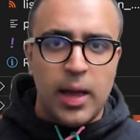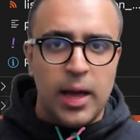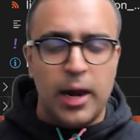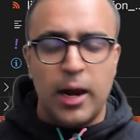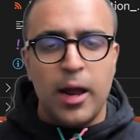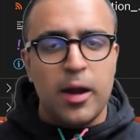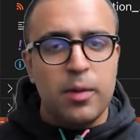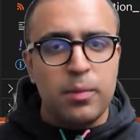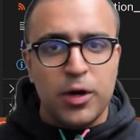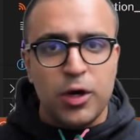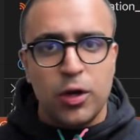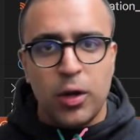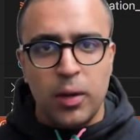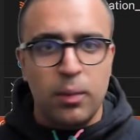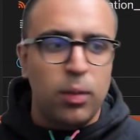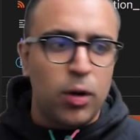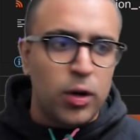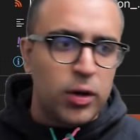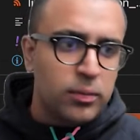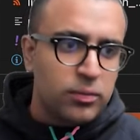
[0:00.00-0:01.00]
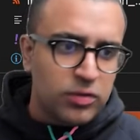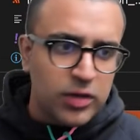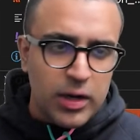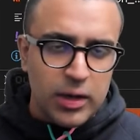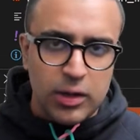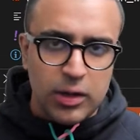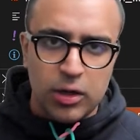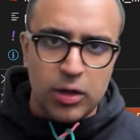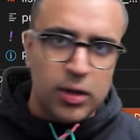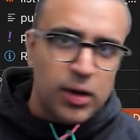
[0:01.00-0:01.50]
alignment.bottom
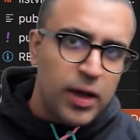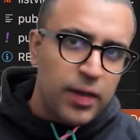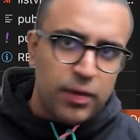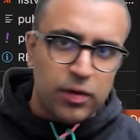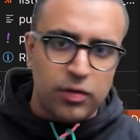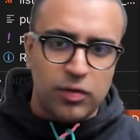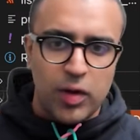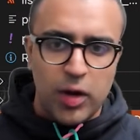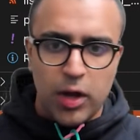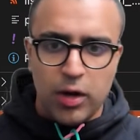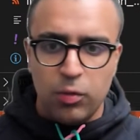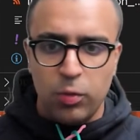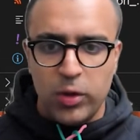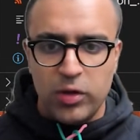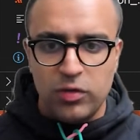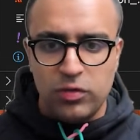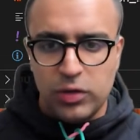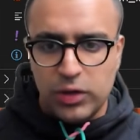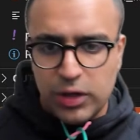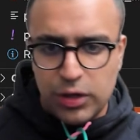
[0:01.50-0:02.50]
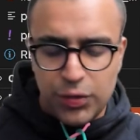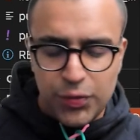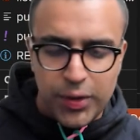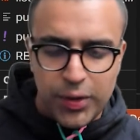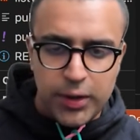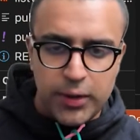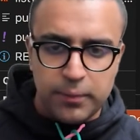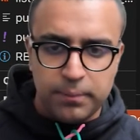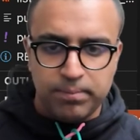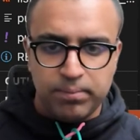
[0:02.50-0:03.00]
center. There's a lot of ways you can do
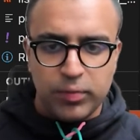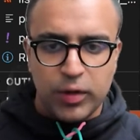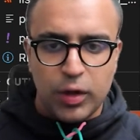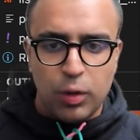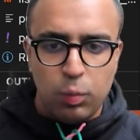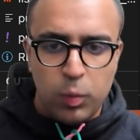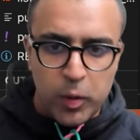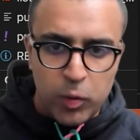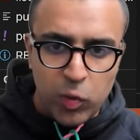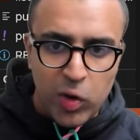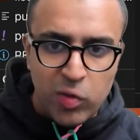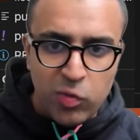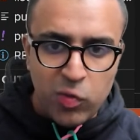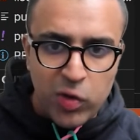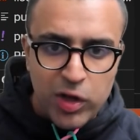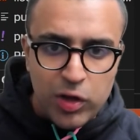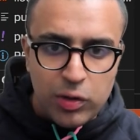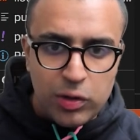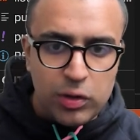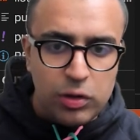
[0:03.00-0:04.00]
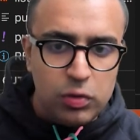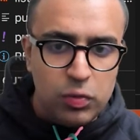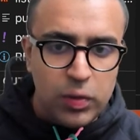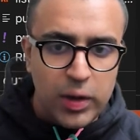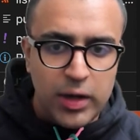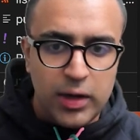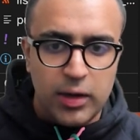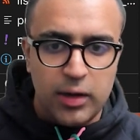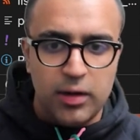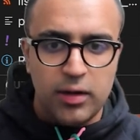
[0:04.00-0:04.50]
it. But one way you could do
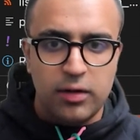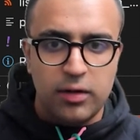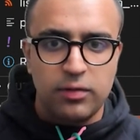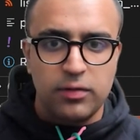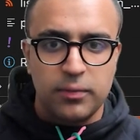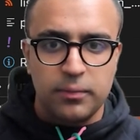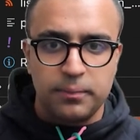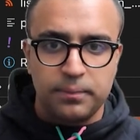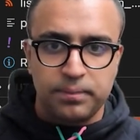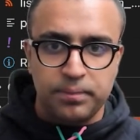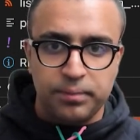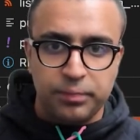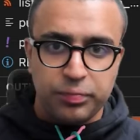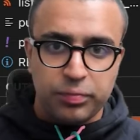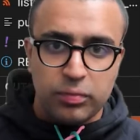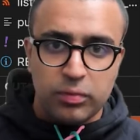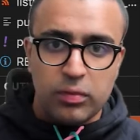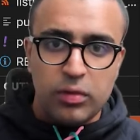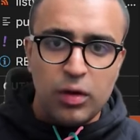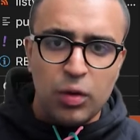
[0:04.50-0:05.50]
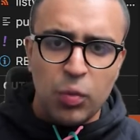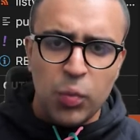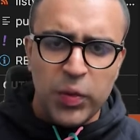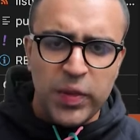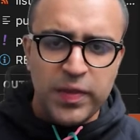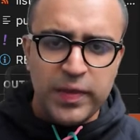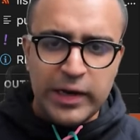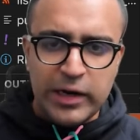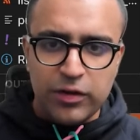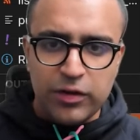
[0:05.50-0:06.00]
it is
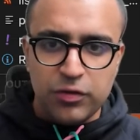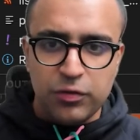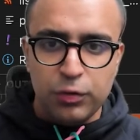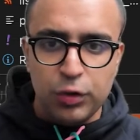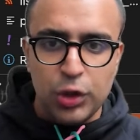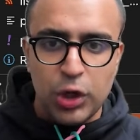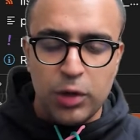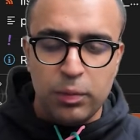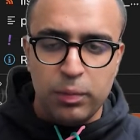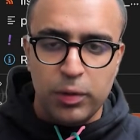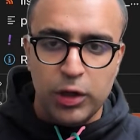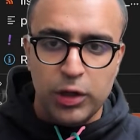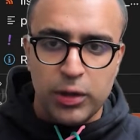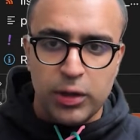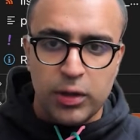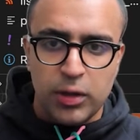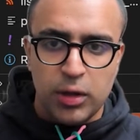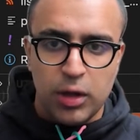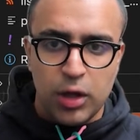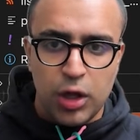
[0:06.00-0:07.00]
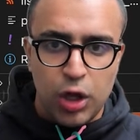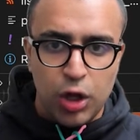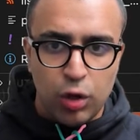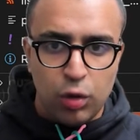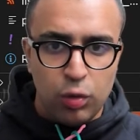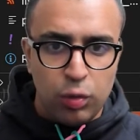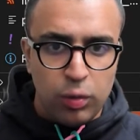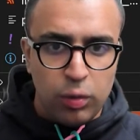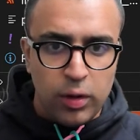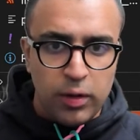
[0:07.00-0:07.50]
within the listview.builder,
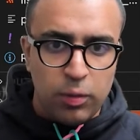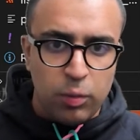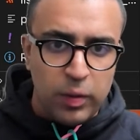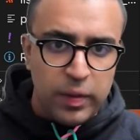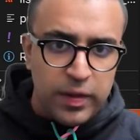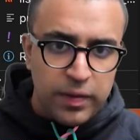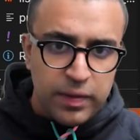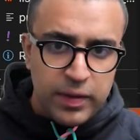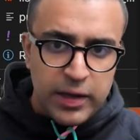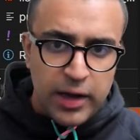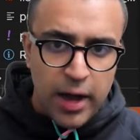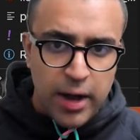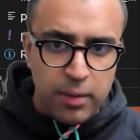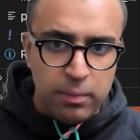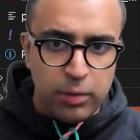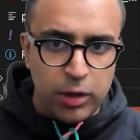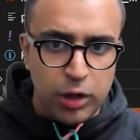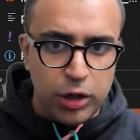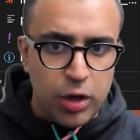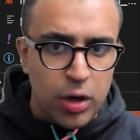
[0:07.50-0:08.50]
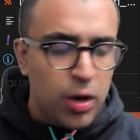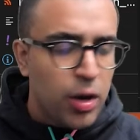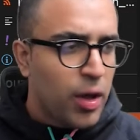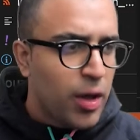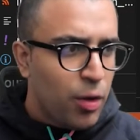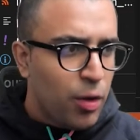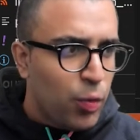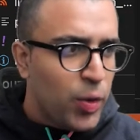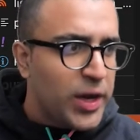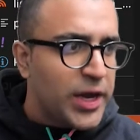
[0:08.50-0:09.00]
within the item builder,
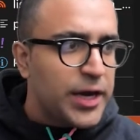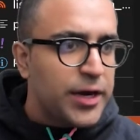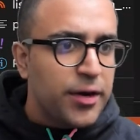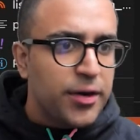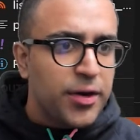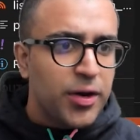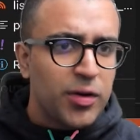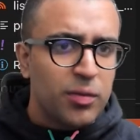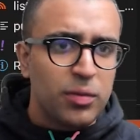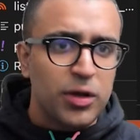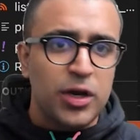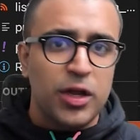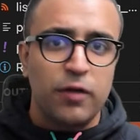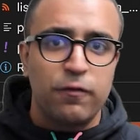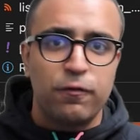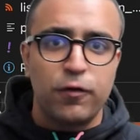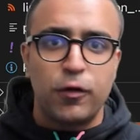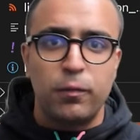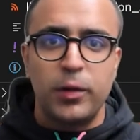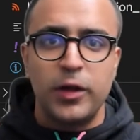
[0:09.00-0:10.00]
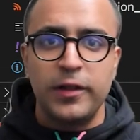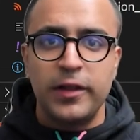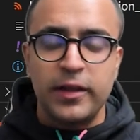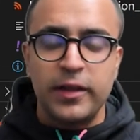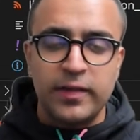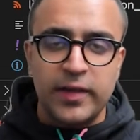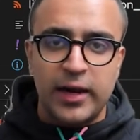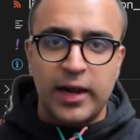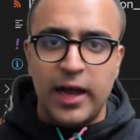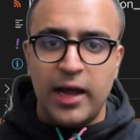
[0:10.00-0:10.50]
we can determine if we're
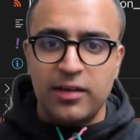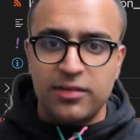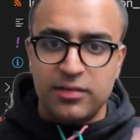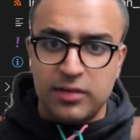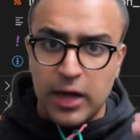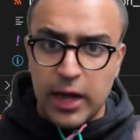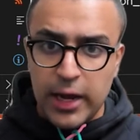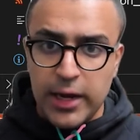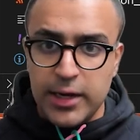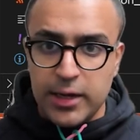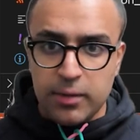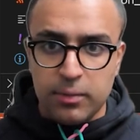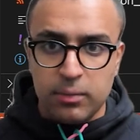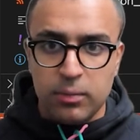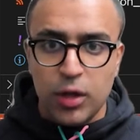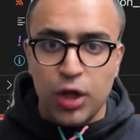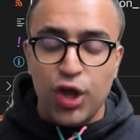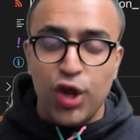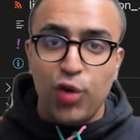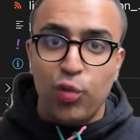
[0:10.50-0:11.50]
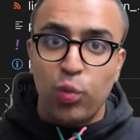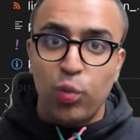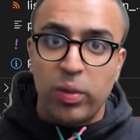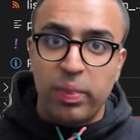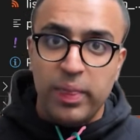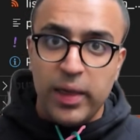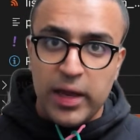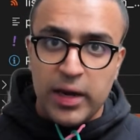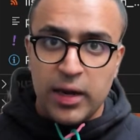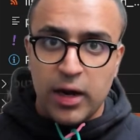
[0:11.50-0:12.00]
building the last item
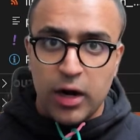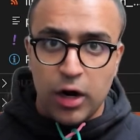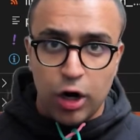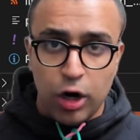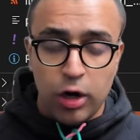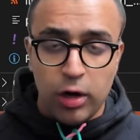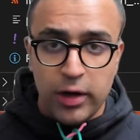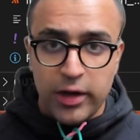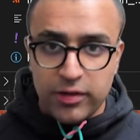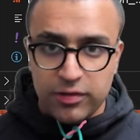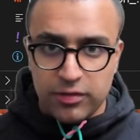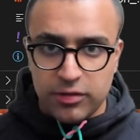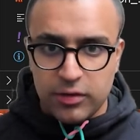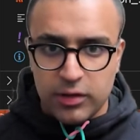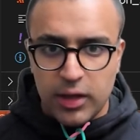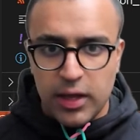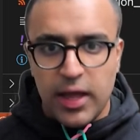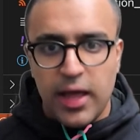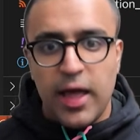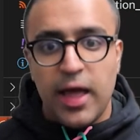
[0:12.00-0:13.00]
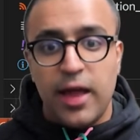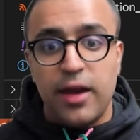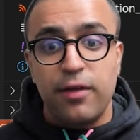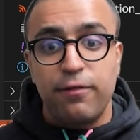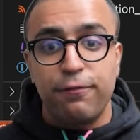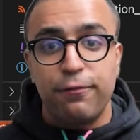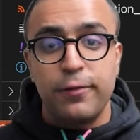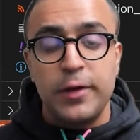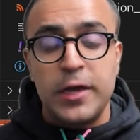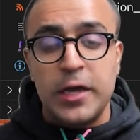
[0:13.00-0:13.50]
within our list. And
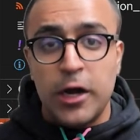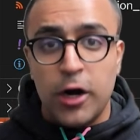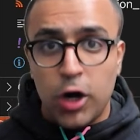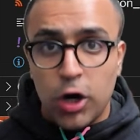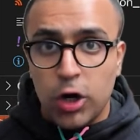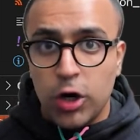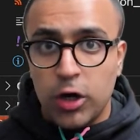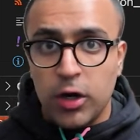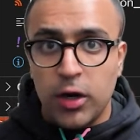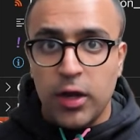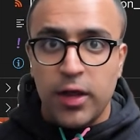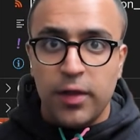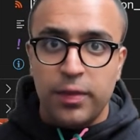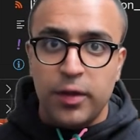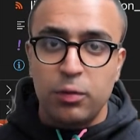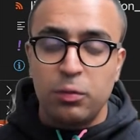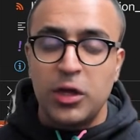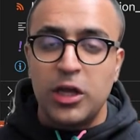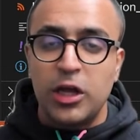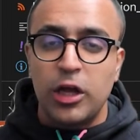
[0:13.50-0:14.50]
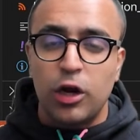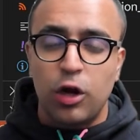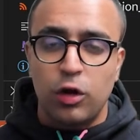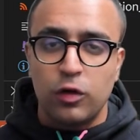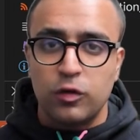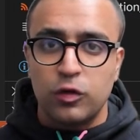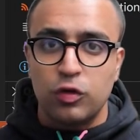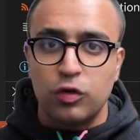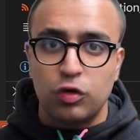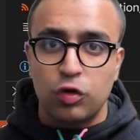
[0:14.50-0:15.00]
if we are, then we can
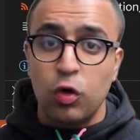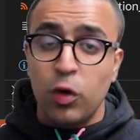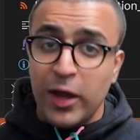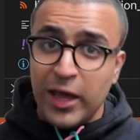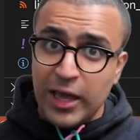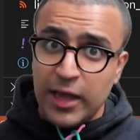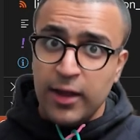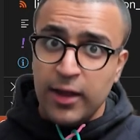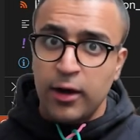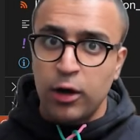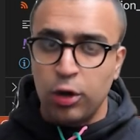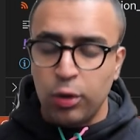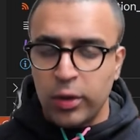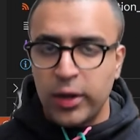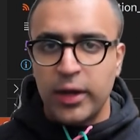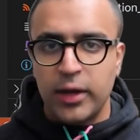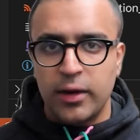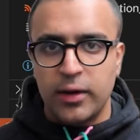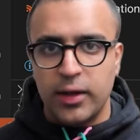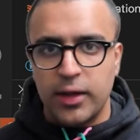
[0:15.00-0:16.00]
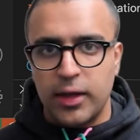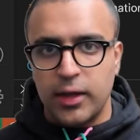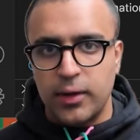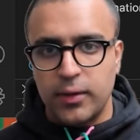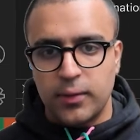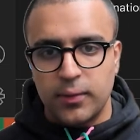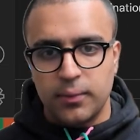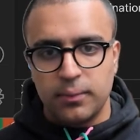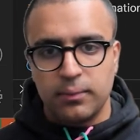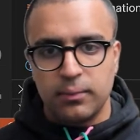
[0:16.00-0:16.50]
also show a loading
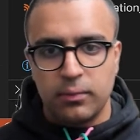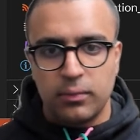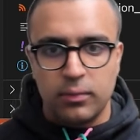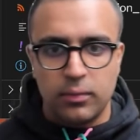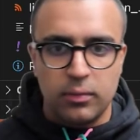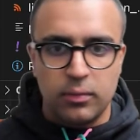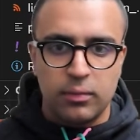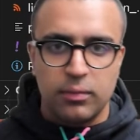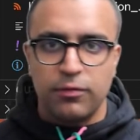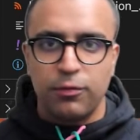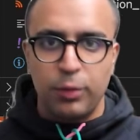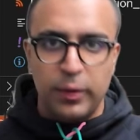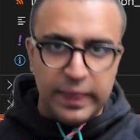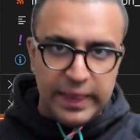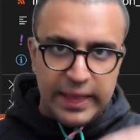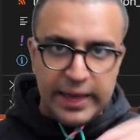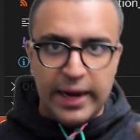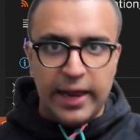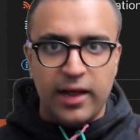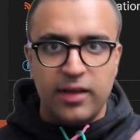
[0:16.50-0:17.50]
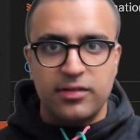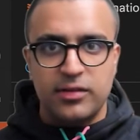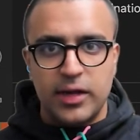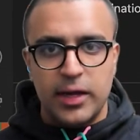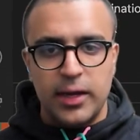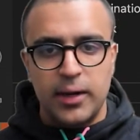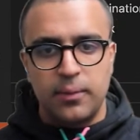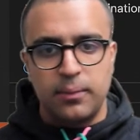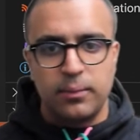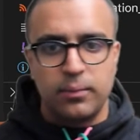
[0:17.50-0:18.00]
indicator with the last
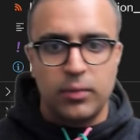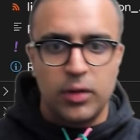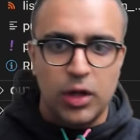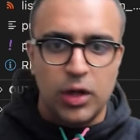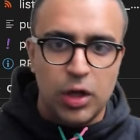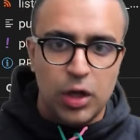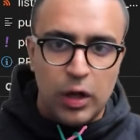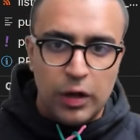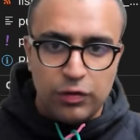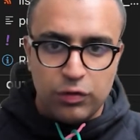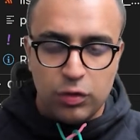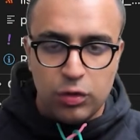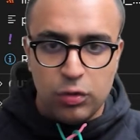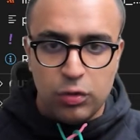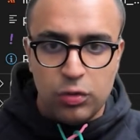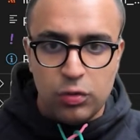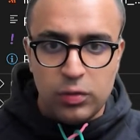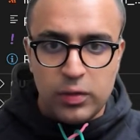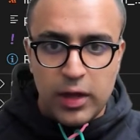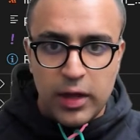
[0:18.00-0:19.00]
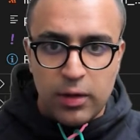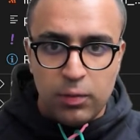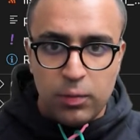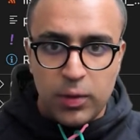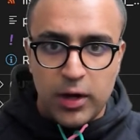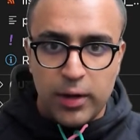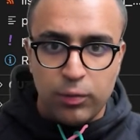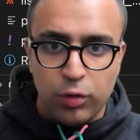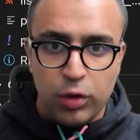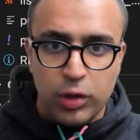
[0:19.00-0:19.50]
item. So to do that,
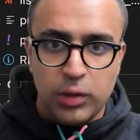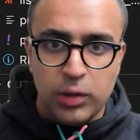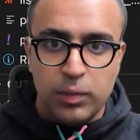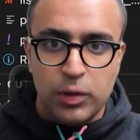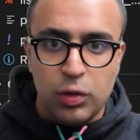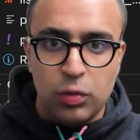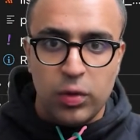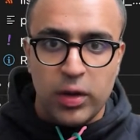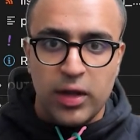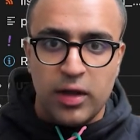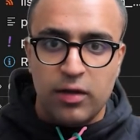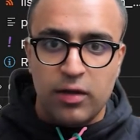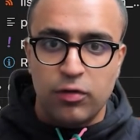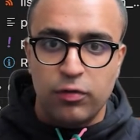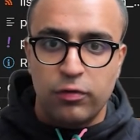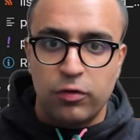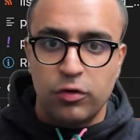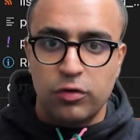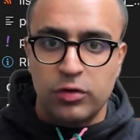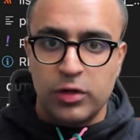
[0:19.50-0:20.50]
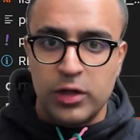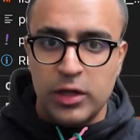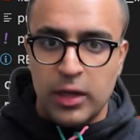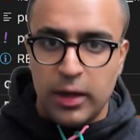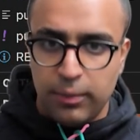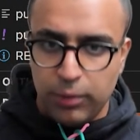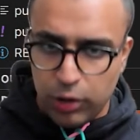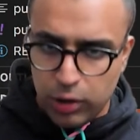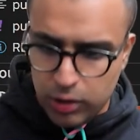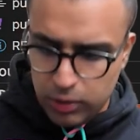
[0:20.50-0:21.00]
what I'm going to be doing is, firstly,
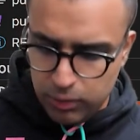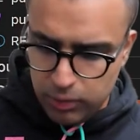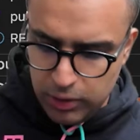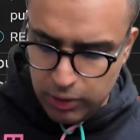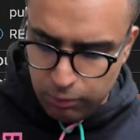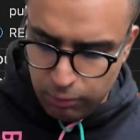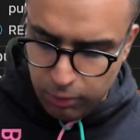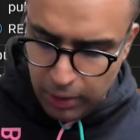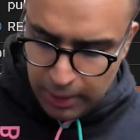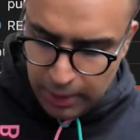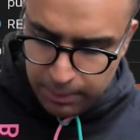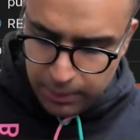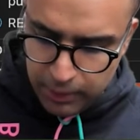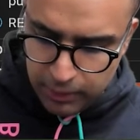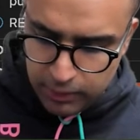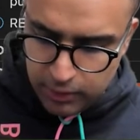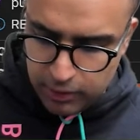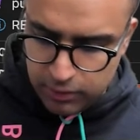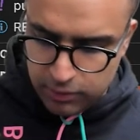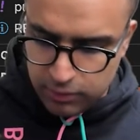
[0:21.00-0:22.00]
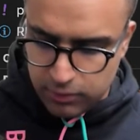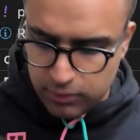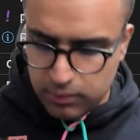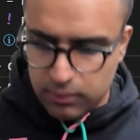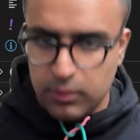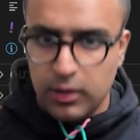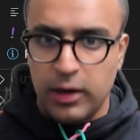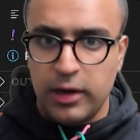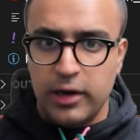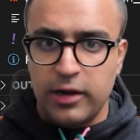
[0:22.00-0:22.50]
I'm going to be wrapping this
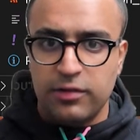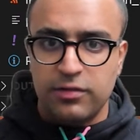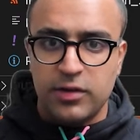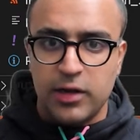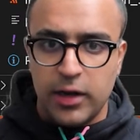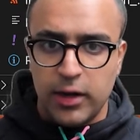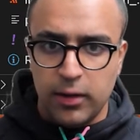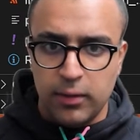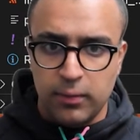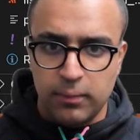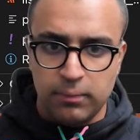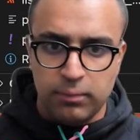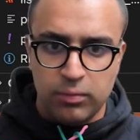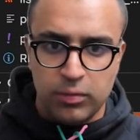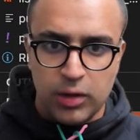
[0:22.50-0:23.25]
list tile